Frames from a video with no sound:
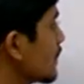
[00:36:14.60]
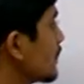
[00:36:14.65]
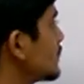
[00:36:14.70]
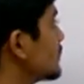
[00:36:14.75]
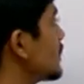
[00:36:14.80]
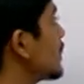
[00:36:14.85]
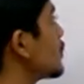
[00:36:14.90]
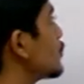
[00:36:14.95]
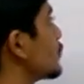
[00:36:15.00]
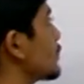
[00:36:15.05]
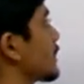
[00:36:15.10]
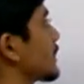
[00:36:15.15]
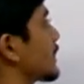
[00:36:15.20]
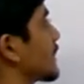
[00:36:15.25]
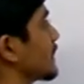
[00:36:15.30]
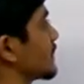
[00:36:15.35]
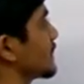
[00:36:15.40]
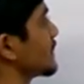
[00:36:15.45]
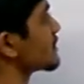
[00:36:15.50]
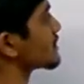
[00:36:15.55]
then you will
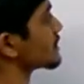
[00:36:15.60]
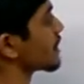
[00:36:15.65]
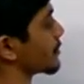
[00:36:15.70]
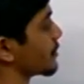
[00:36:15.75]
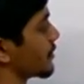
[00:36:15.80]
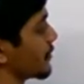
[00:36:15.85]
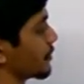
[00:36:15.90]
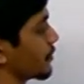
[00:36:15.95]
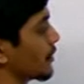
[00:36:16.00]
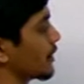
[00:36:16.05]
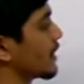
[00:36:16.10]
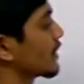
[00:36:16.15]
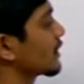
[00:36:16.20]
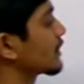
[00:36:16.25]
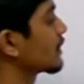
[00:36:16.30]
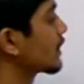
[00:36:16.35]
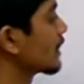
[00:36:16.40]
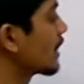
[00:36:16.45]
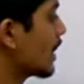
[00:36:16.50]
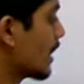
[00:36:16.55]
get this type of product,